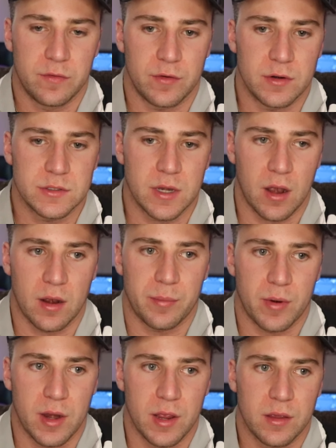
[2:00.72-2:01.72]
first
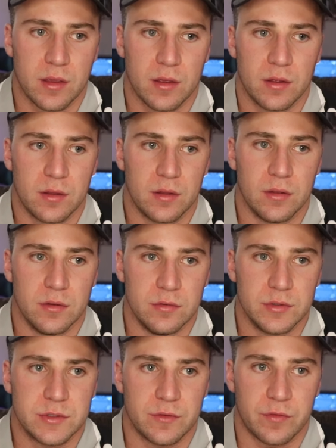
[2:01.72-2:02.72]
heartbreak,
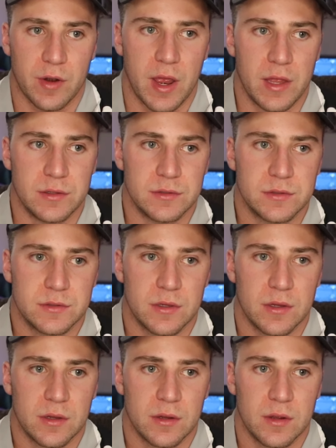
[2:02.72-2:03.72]
losing friends,
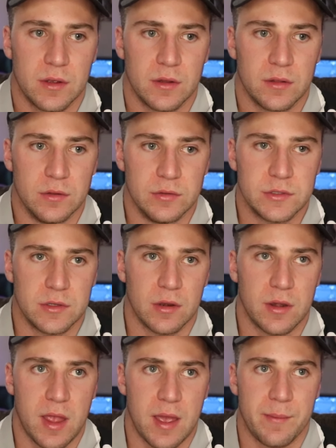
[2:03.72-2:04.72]
losing
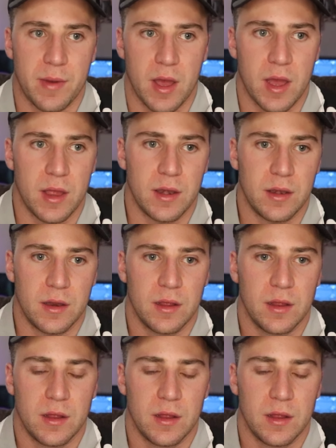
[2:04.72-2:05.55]
your damn mind,